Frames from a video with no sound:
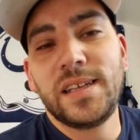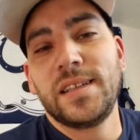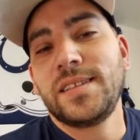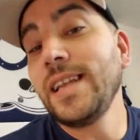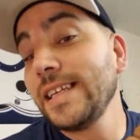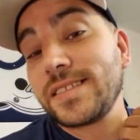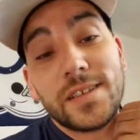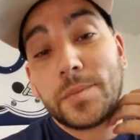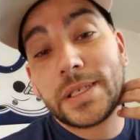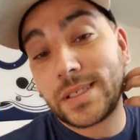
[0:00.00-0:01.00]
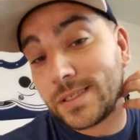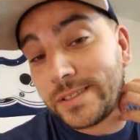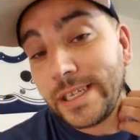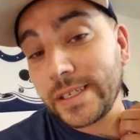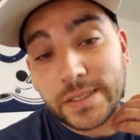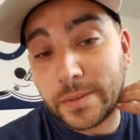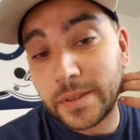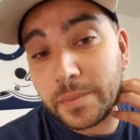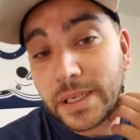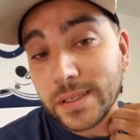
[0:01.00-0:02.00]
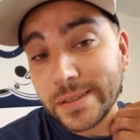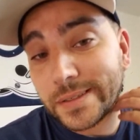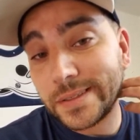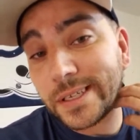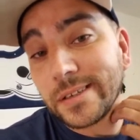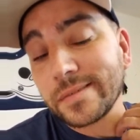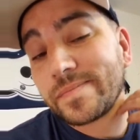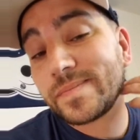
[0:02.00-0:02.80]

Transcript: today's gonna be a good day because I'm gonna make it a good day.